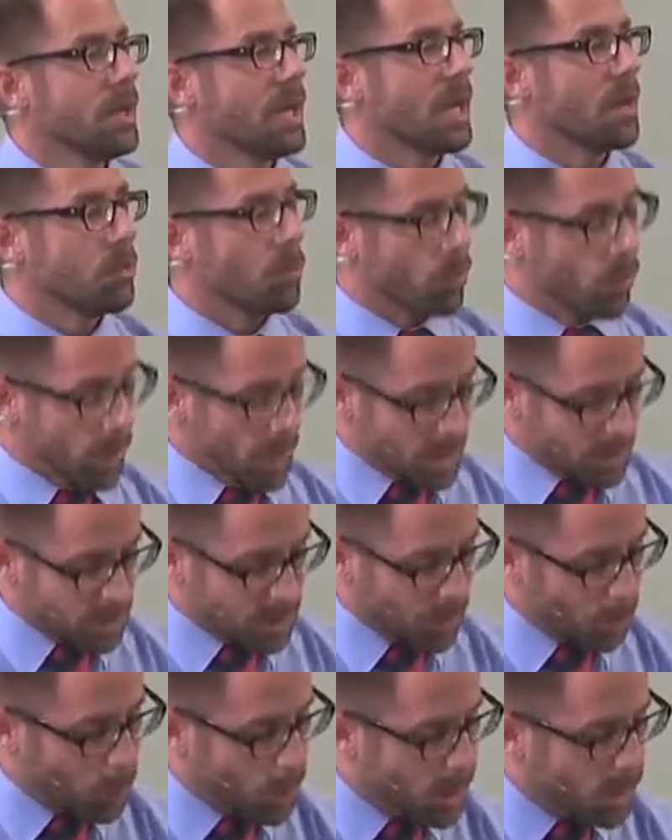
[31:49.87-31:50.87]
and bring
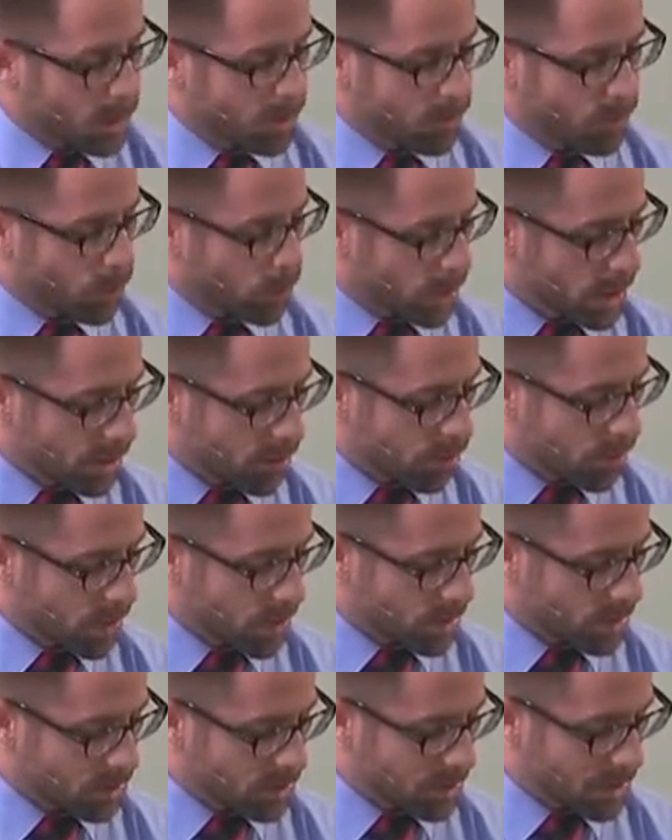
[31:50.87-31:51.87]
someone in
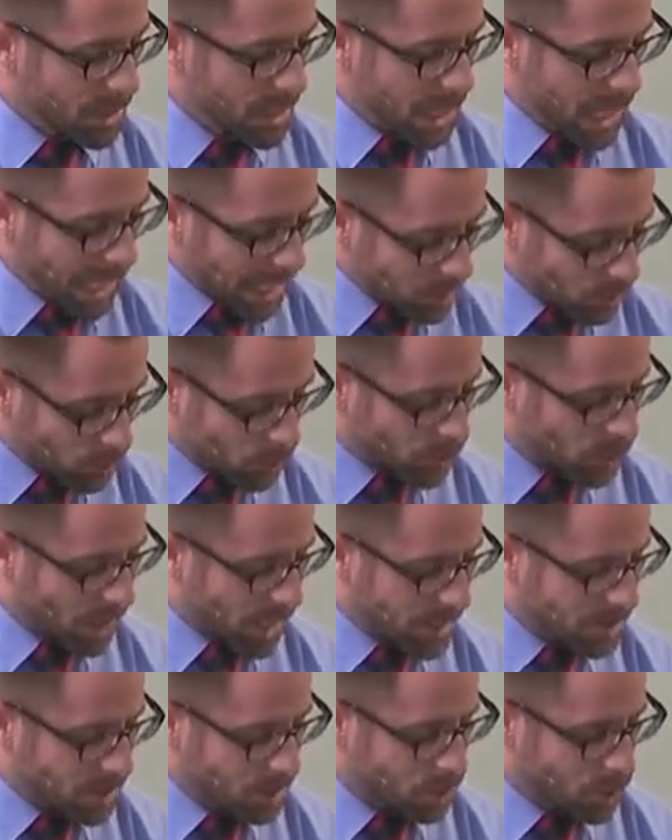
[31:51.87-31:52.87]
forgiveness,
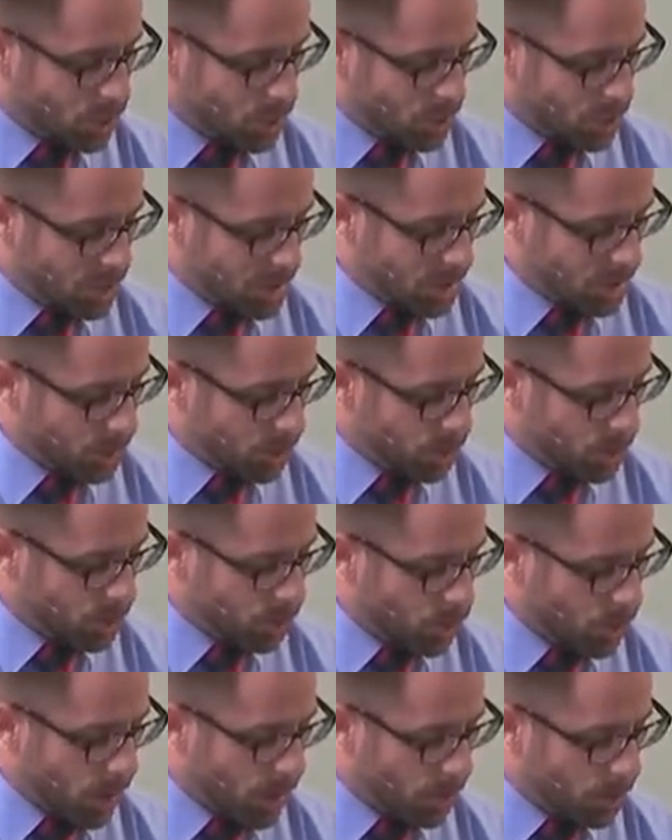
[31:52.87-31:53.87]
exercising church discipline
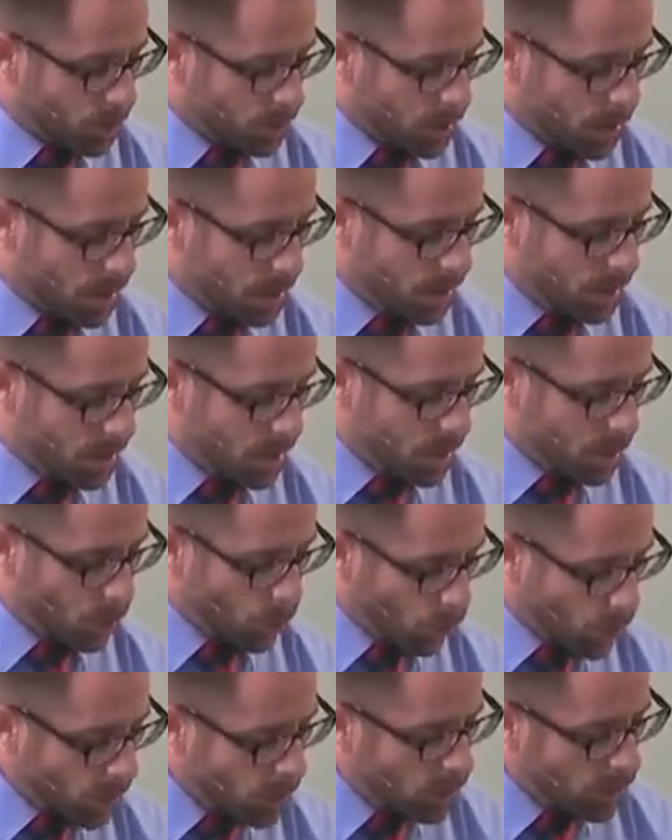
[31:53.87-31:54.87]
properly?
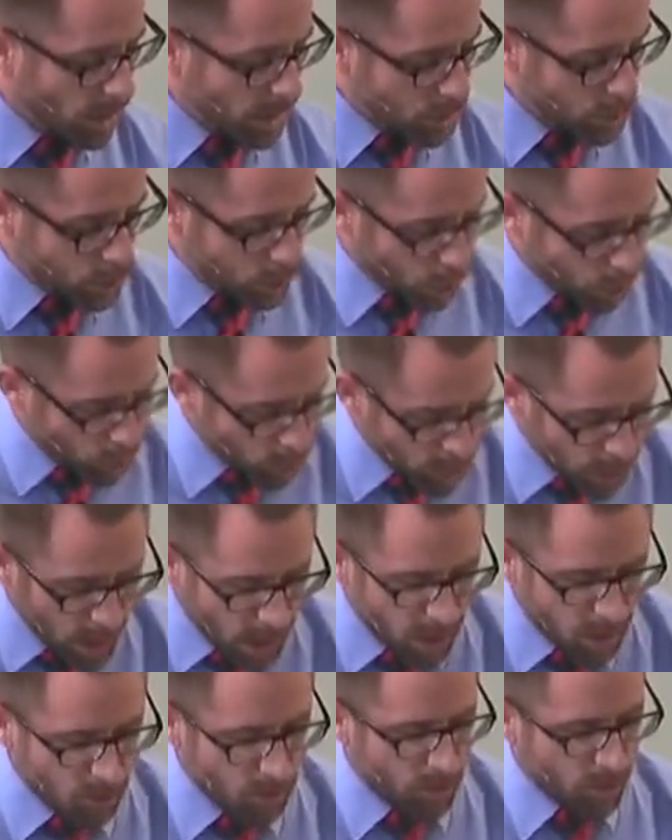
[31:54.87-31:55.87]
Will they show
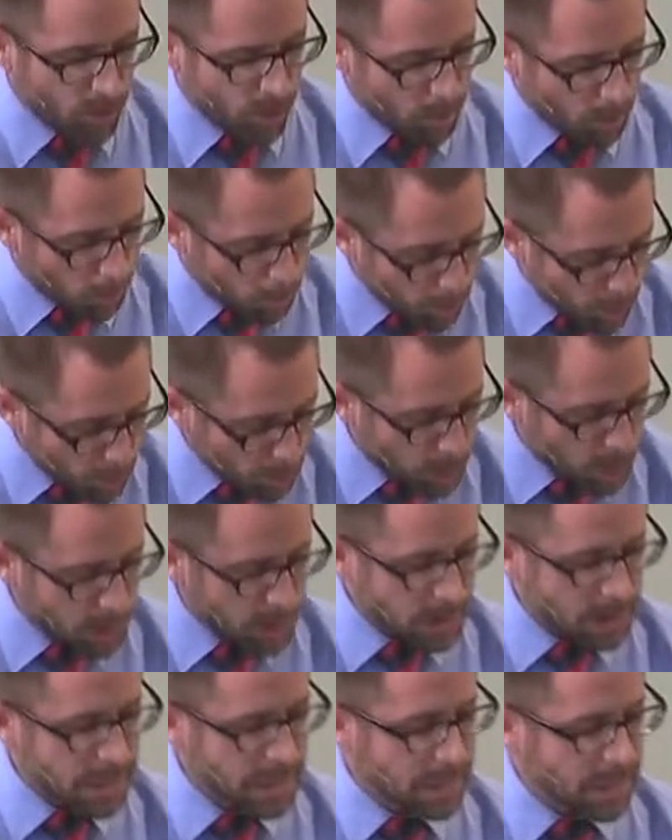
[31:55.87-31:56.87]
love
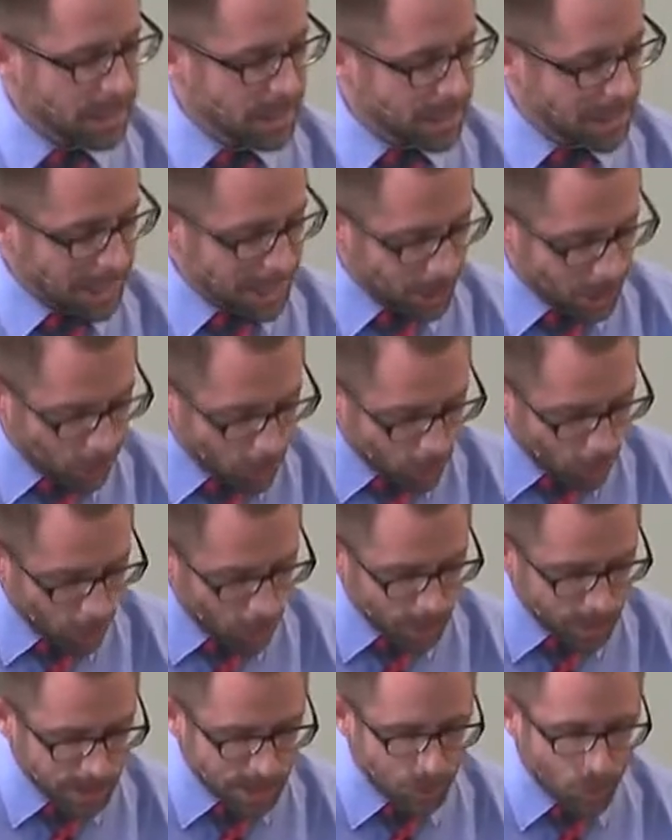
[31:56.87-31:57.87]
biblically in a
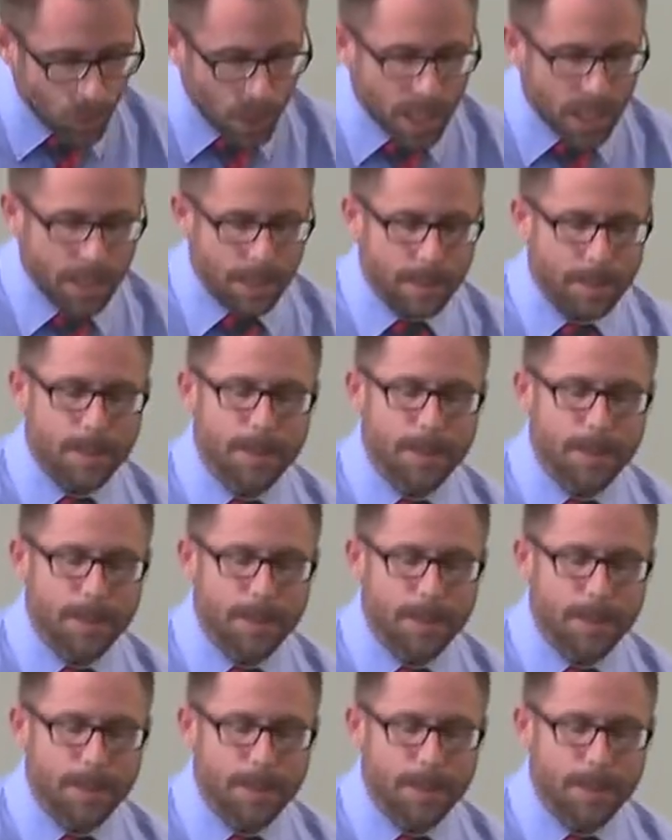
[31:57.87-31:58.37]
godly way?